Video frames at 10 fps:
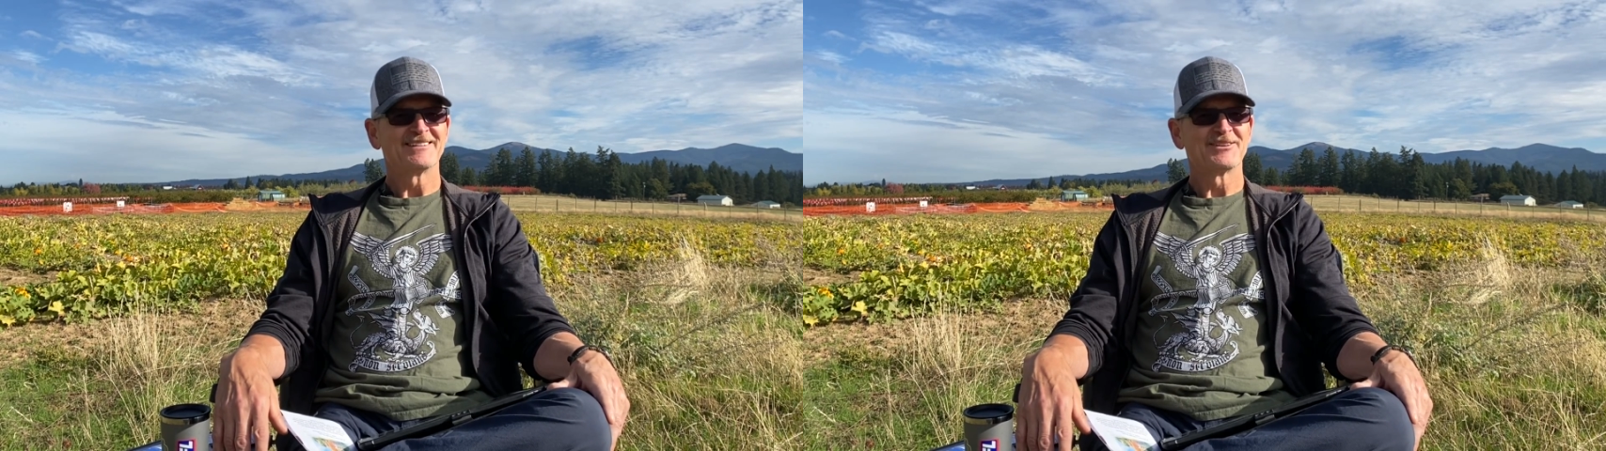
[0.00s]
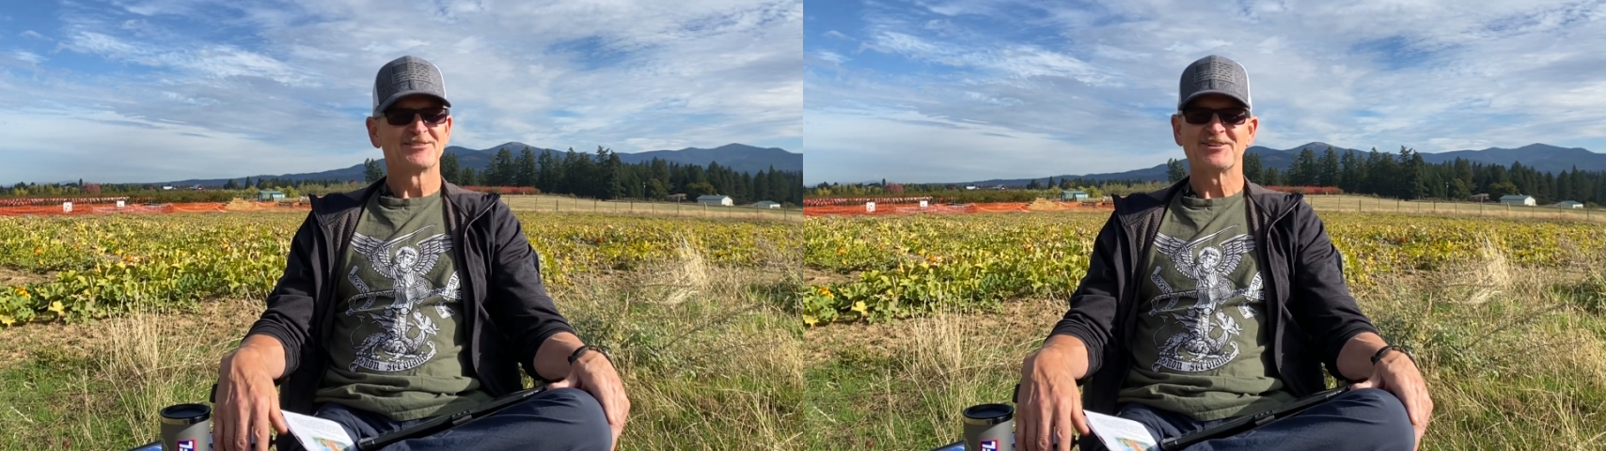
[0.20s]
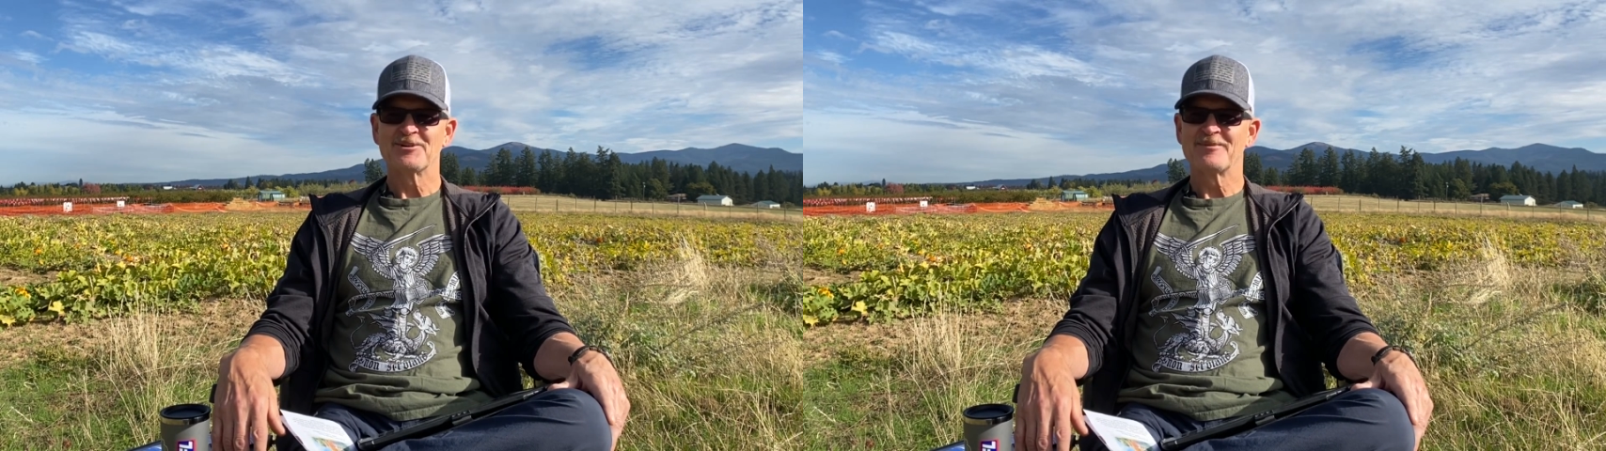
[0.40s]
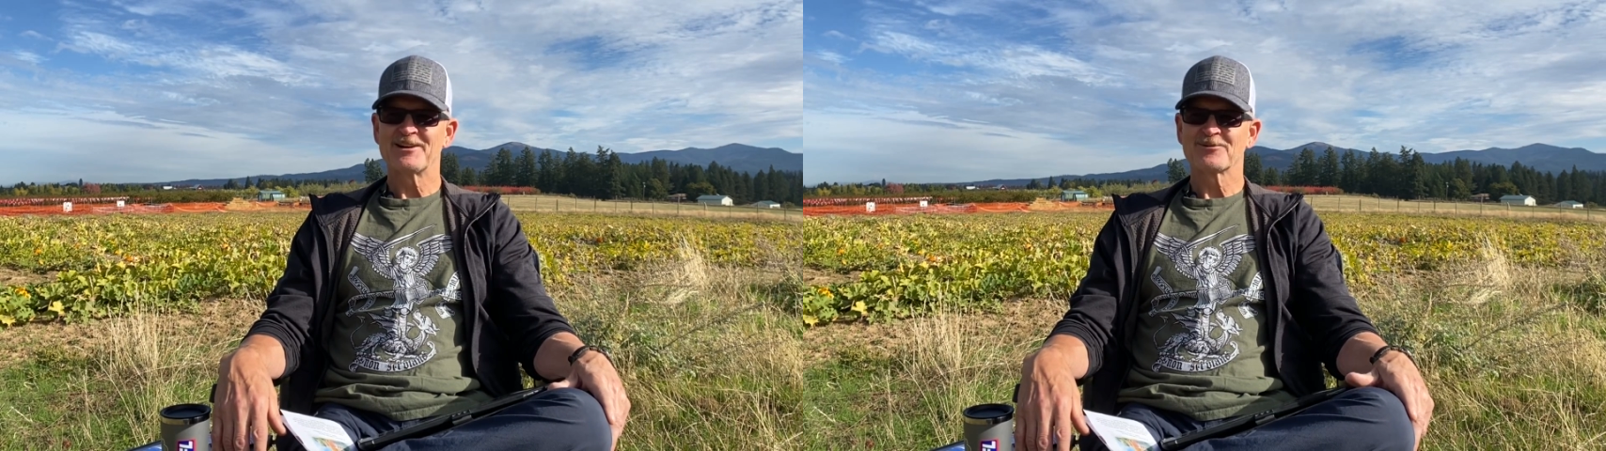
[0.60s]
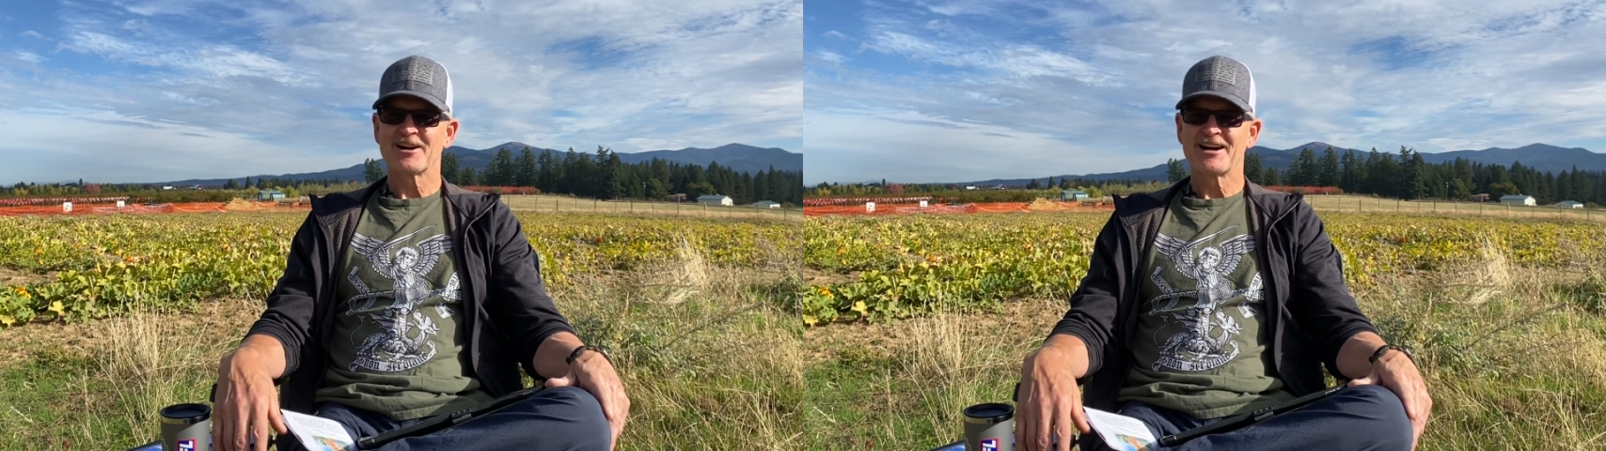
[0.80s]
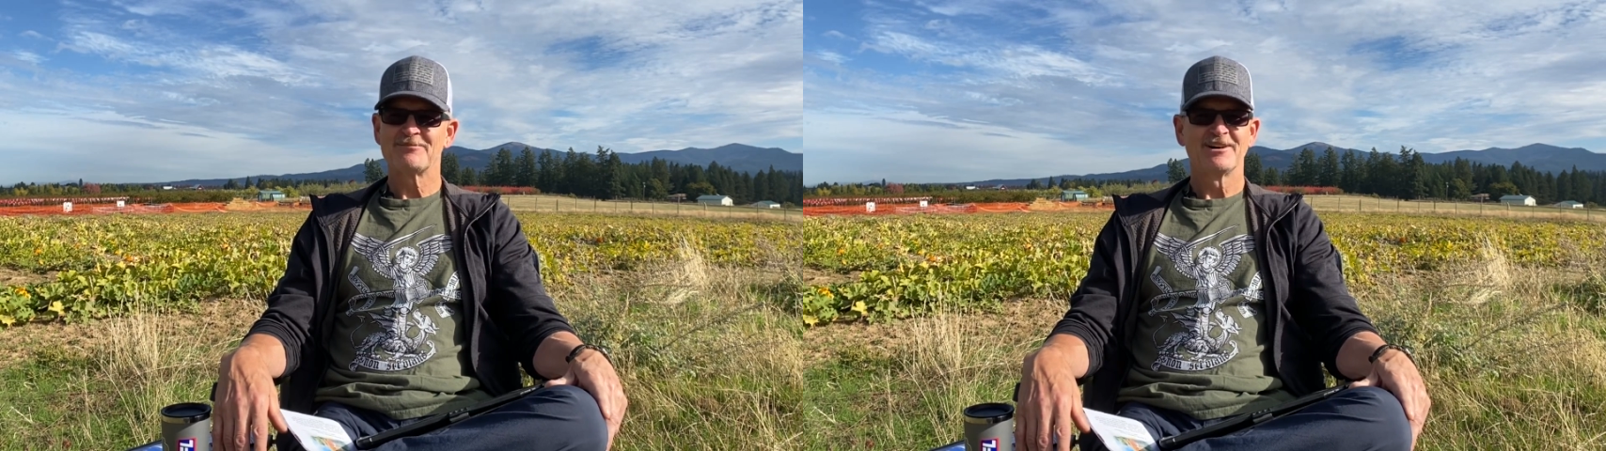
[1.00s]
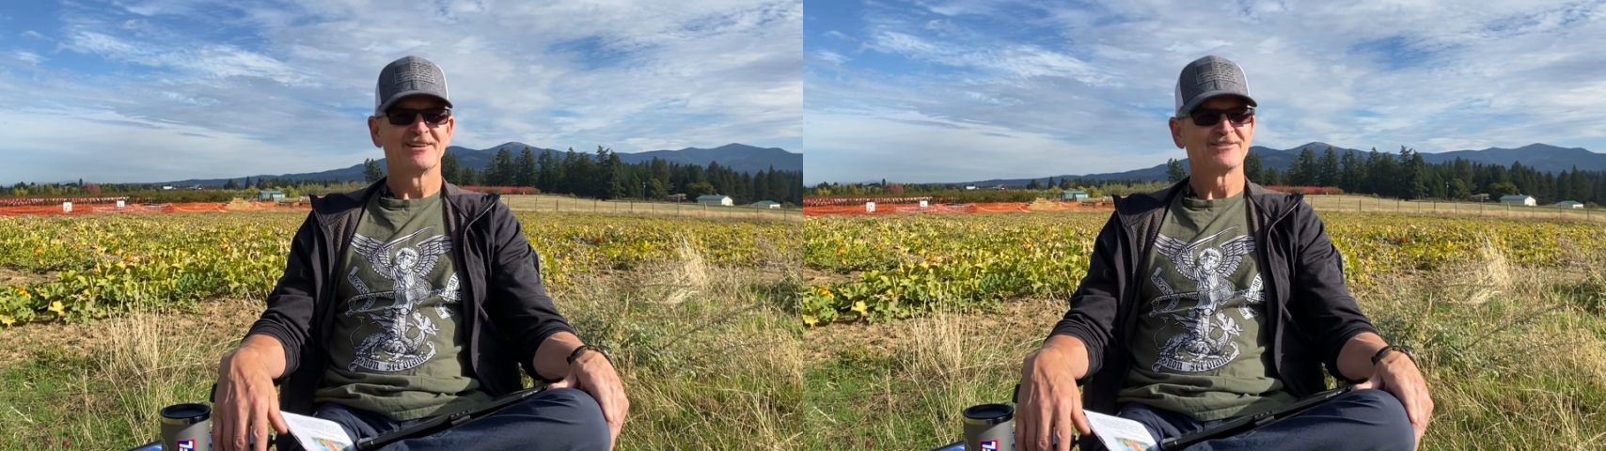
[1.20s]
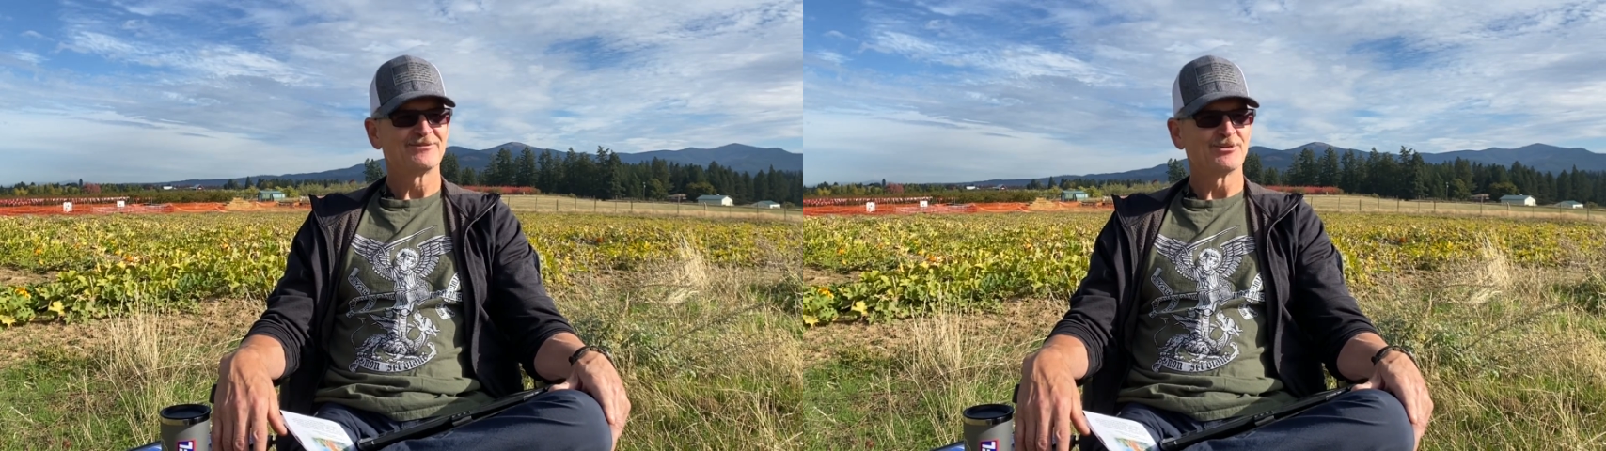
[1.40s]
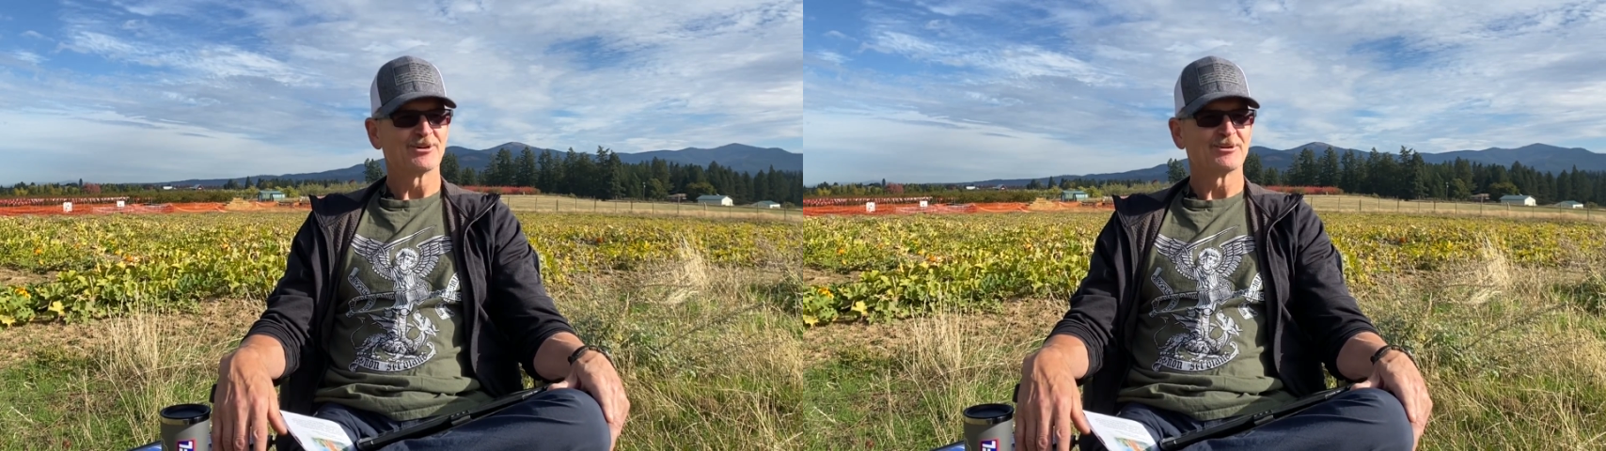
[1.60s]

Casillo mate Rob for